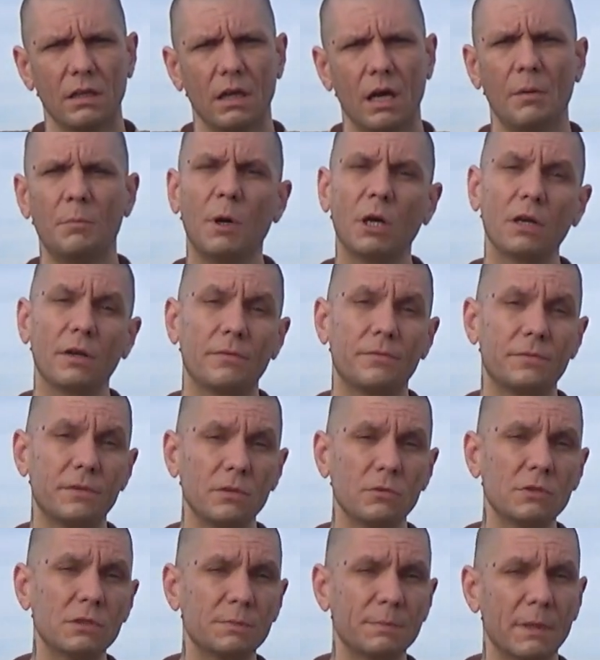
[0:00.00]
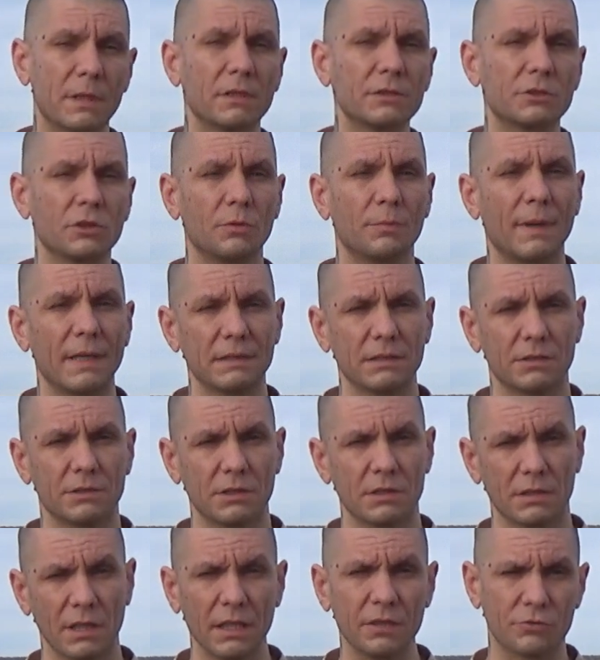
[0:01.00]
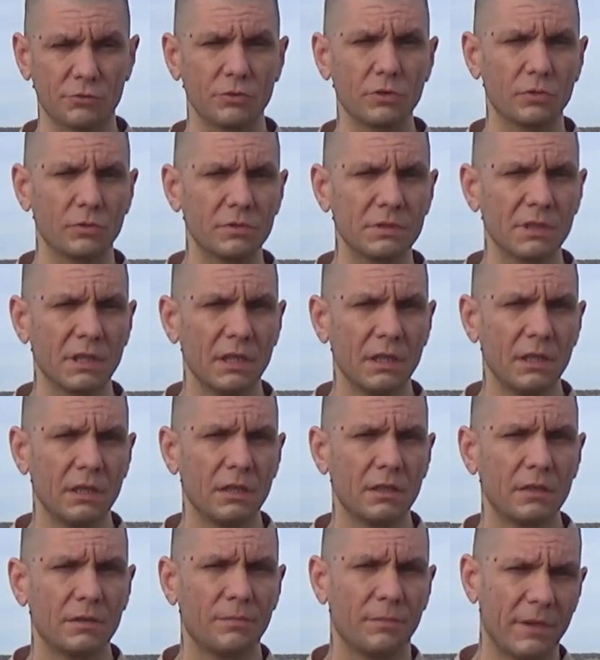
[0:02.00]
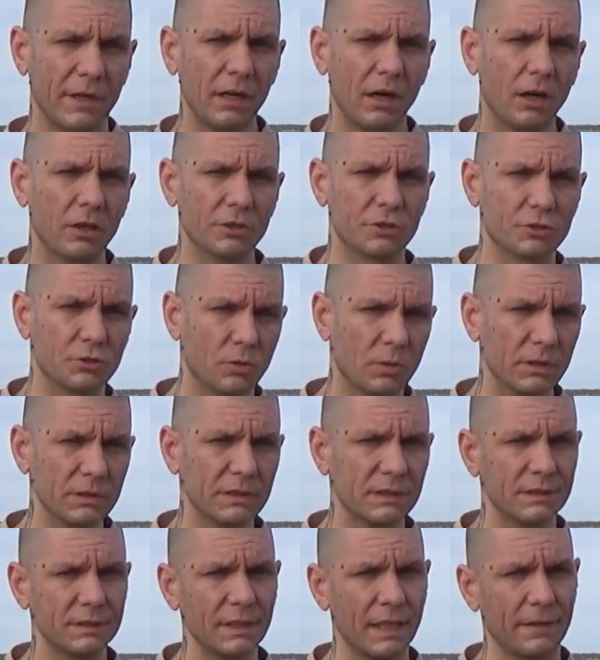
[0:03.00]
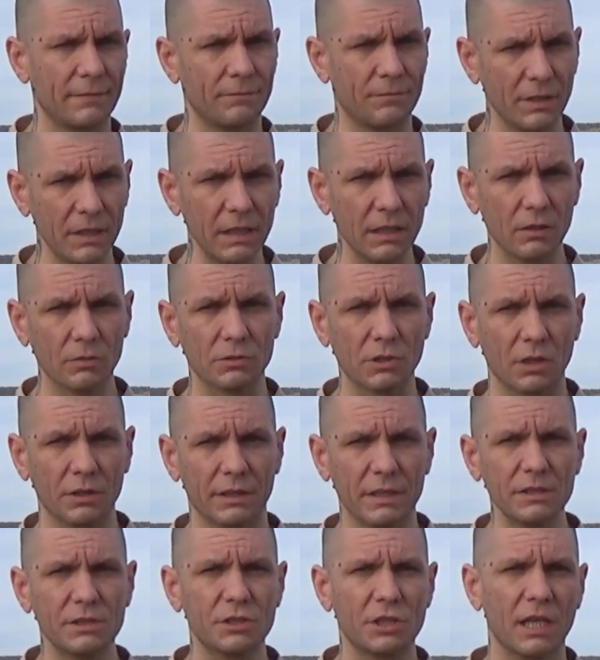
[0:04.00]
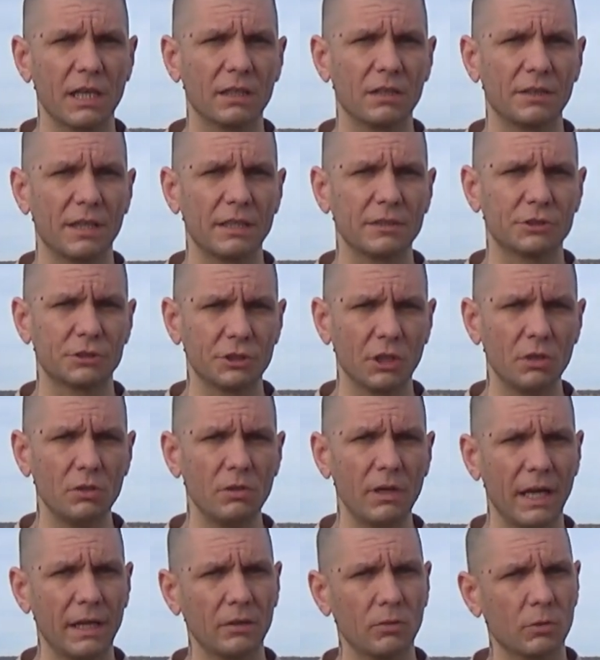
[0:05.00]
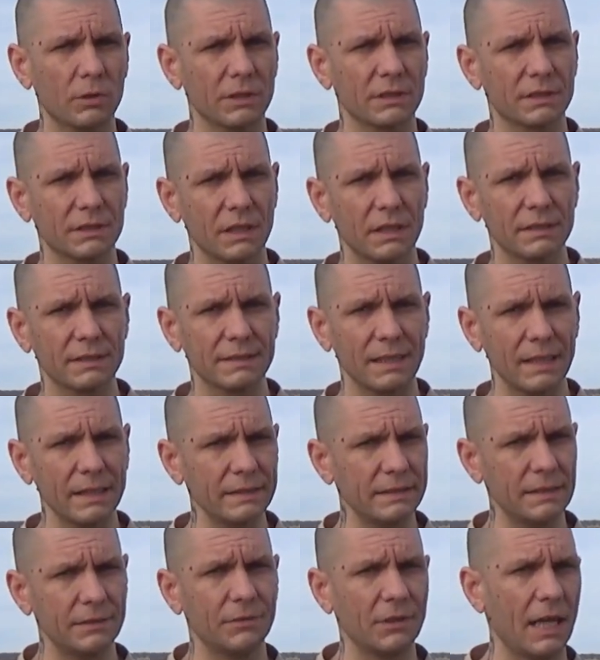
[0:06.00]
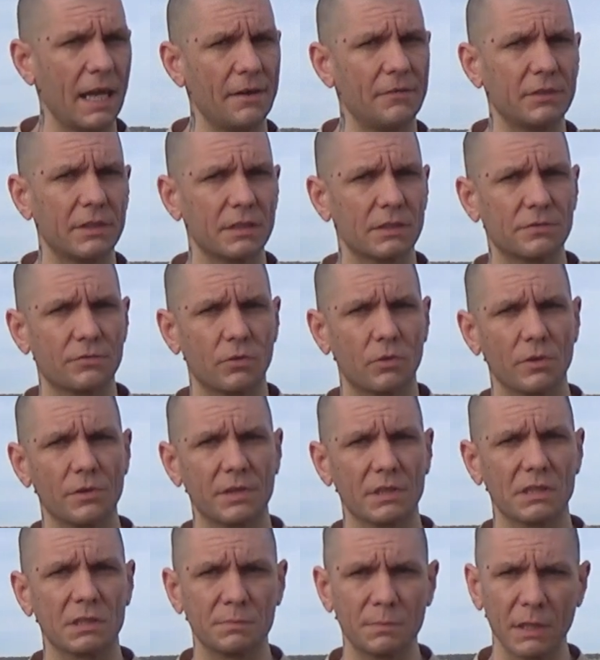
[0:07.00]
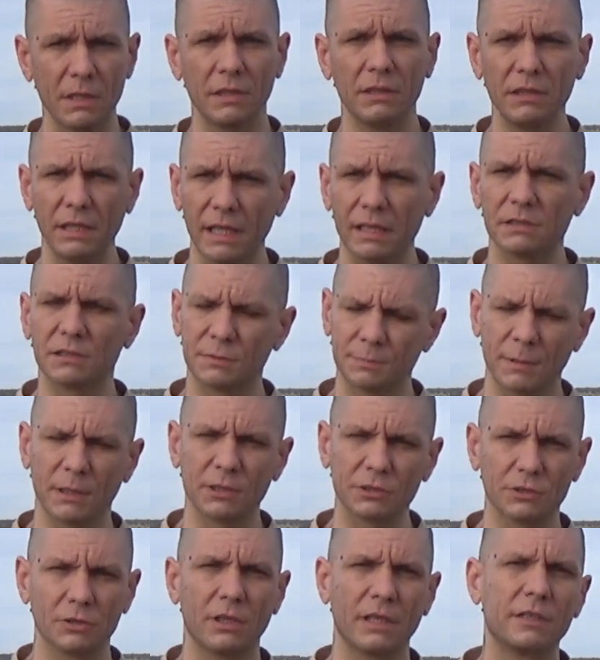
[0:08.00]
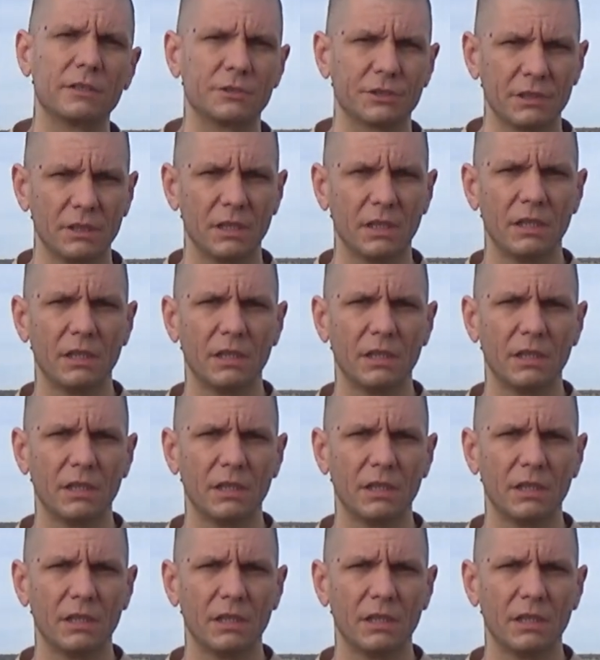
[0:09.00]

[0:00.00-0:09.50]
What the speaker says: Among a few spiritual messages and truths, there are shorts and videos on this channel that show and or discuss scientific evidence for the Spirit and spiritual energy.